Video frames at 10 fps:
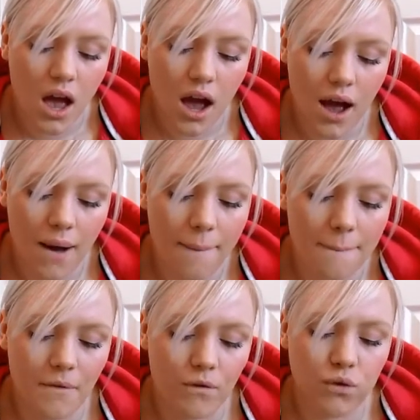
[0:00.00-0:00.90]

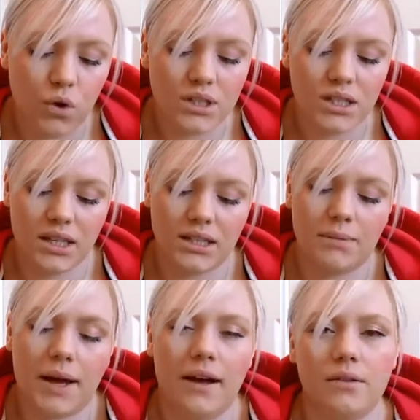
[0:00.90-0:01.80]
46
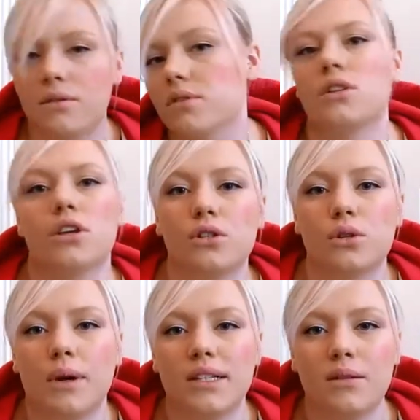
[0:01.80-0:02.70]
pounds,
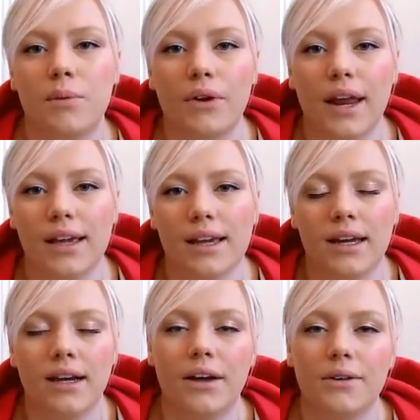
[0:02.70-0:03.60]
20.8
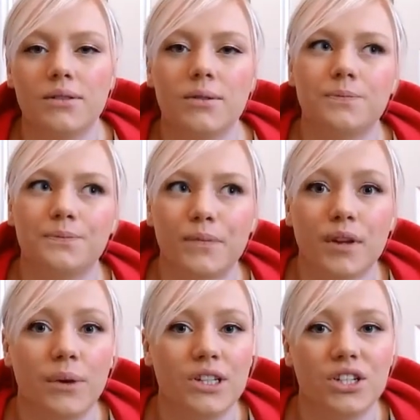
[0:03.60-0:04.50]
kilos,
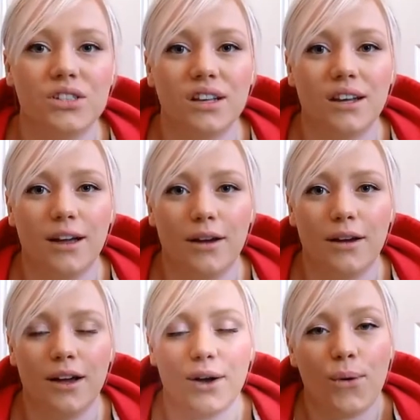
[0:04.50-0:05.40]
which is
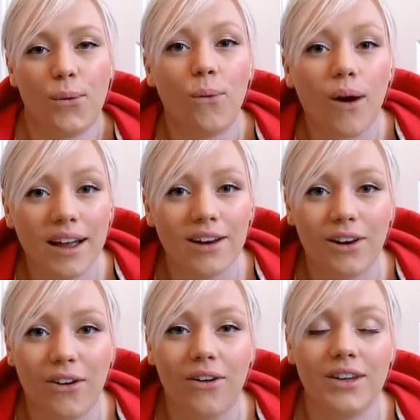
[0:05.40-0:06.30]
quite a
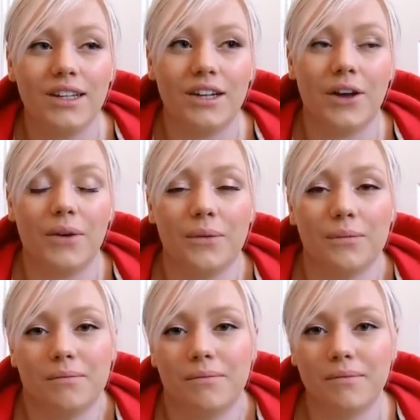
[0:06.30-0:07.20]
lot, you know,
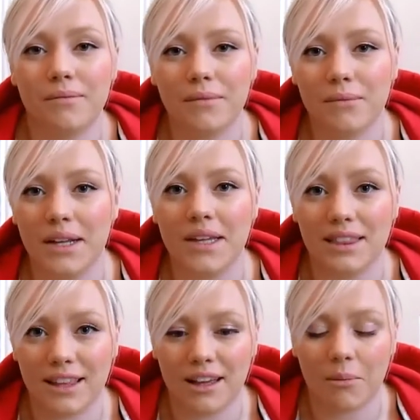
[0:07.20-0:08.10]
when you
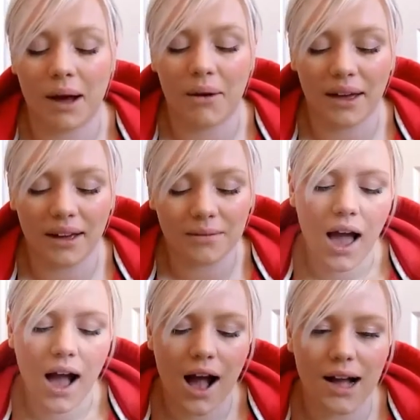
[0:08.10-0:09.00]
think about it.
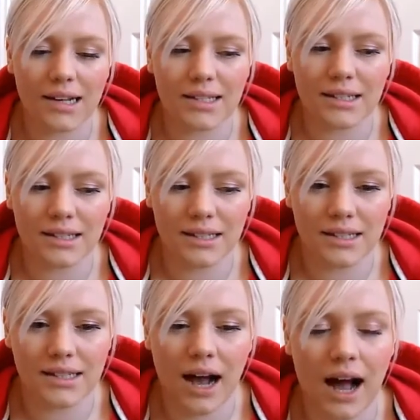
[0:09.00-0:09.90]

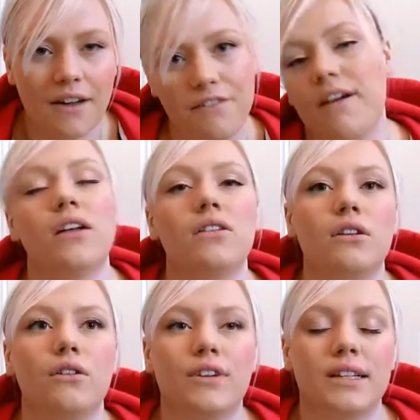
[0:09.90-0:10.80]
And I
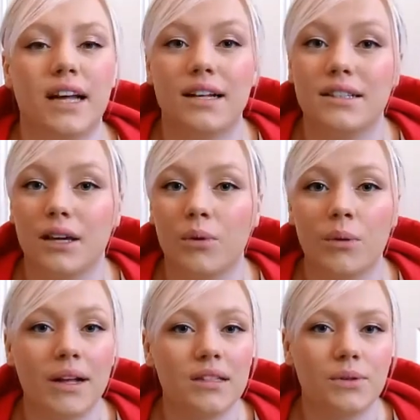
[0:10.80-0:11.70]
felt fantastic. We
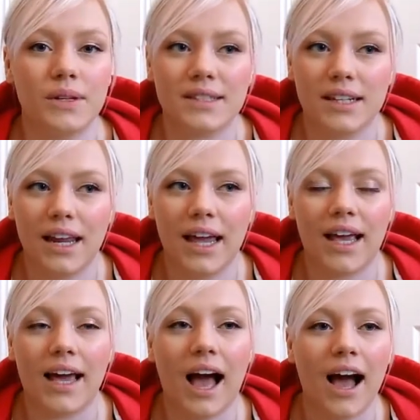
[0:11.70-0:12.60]
went to
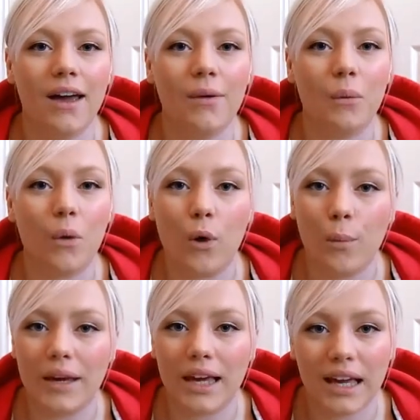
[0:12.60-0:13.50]
Italy, I wore a
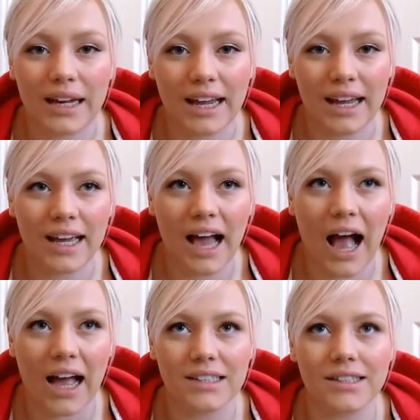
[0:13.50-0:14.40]
bikini,
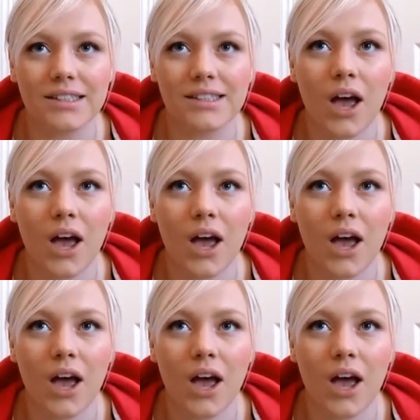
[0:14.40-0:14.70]
and